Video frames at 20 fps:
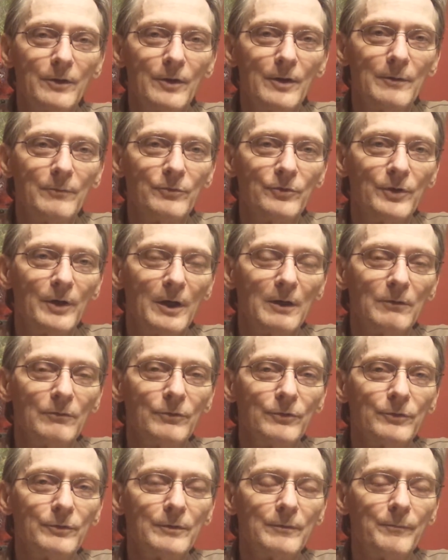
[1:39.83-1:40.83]

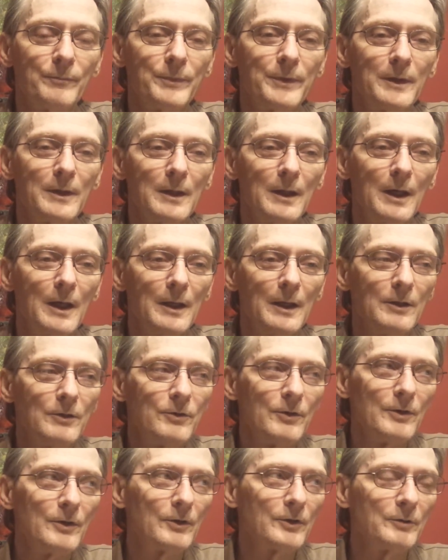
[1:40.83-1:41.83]
themselves and
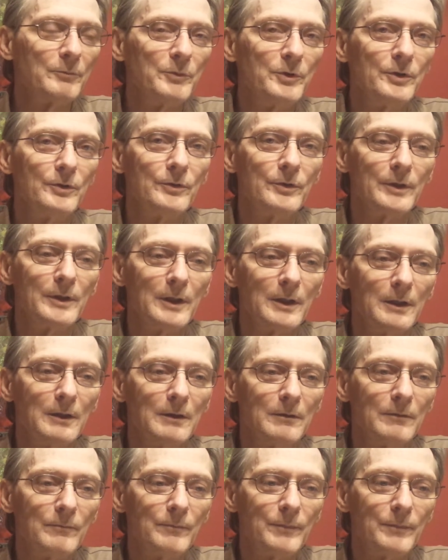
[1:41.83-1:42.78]
into their community,